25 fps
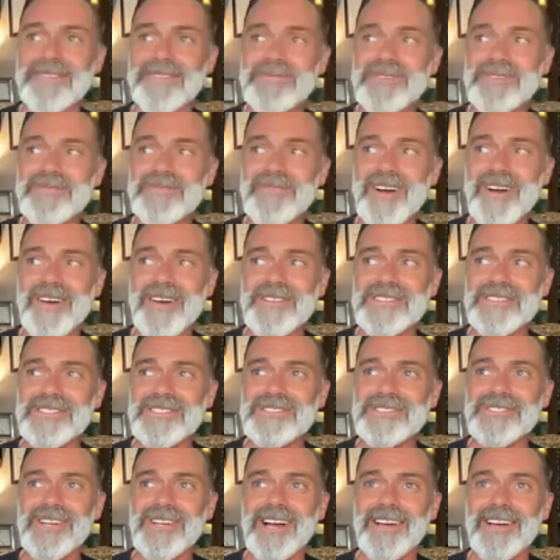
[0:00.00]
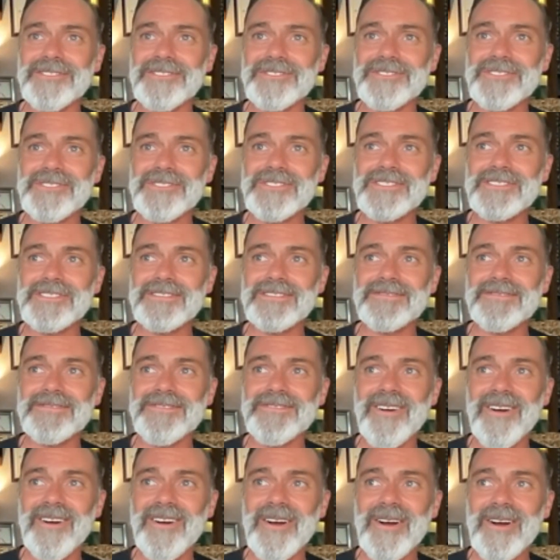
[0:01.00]
would rather judge
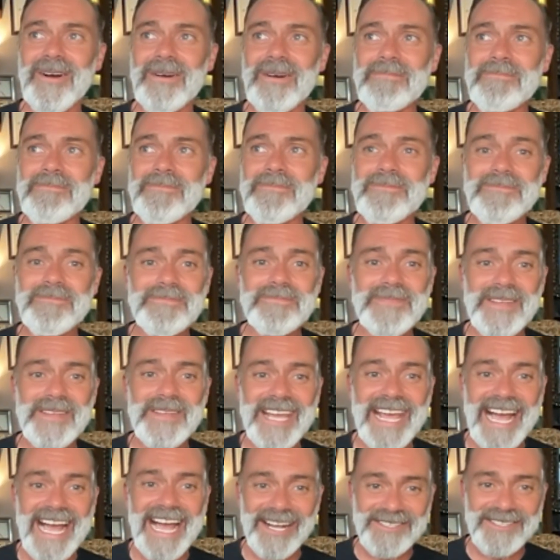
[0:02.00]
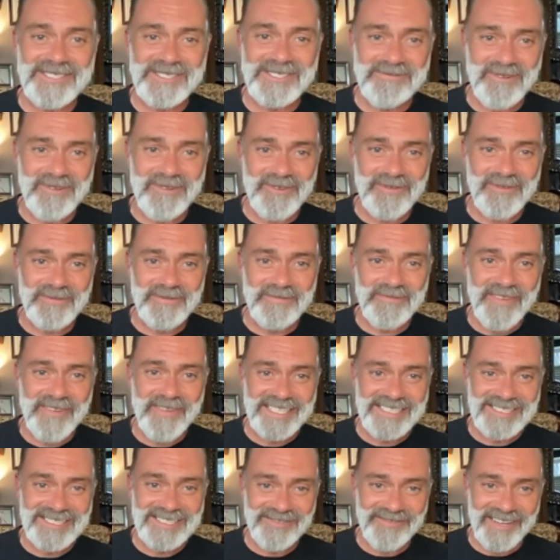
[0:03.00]
from the actual
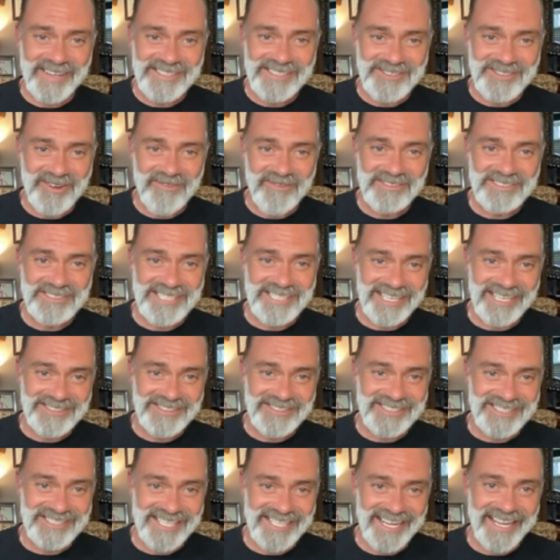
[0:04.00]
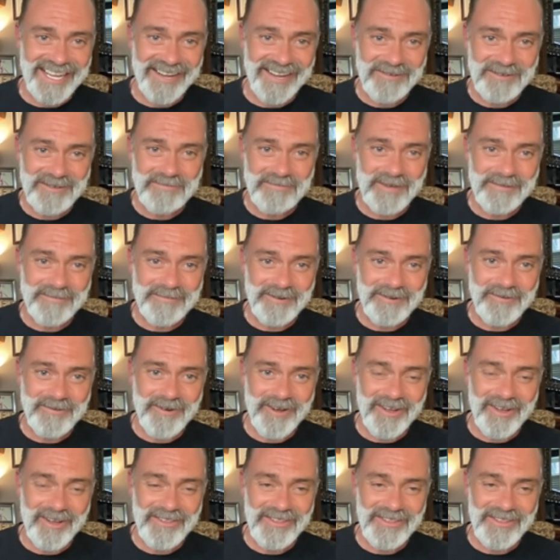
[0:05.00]
face-to-face conversations that I have with people
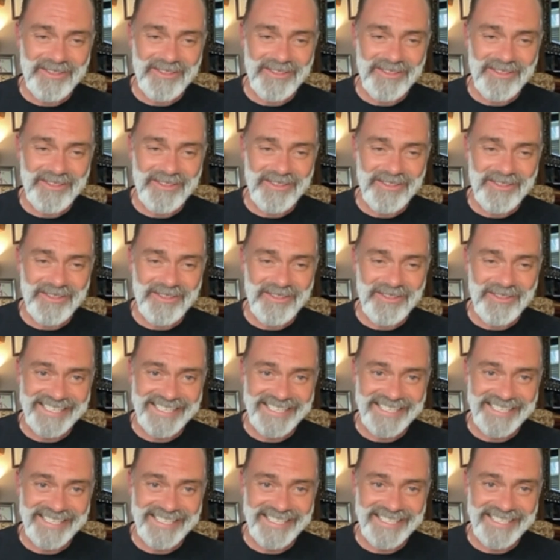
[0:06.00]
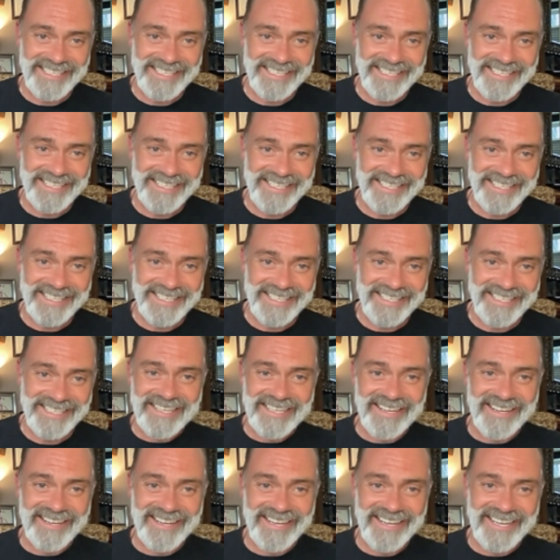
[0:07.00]
rather than the
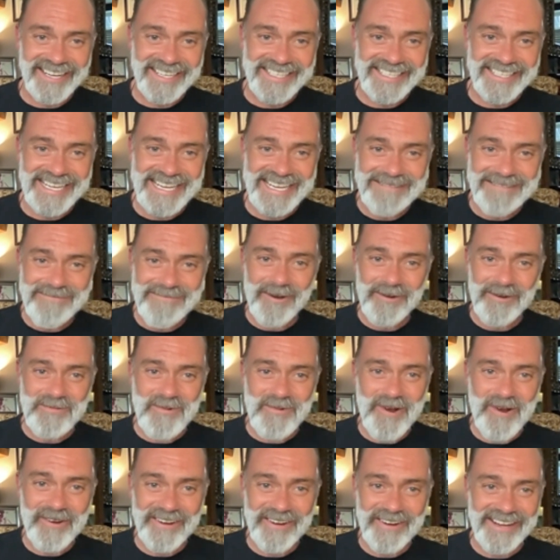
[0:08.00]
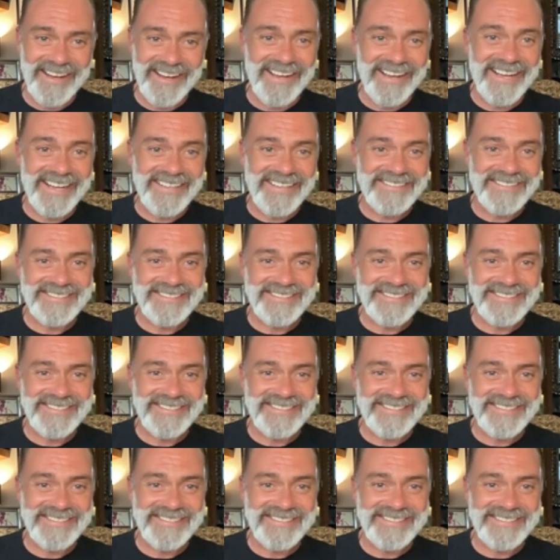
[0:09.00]
keyboard warrior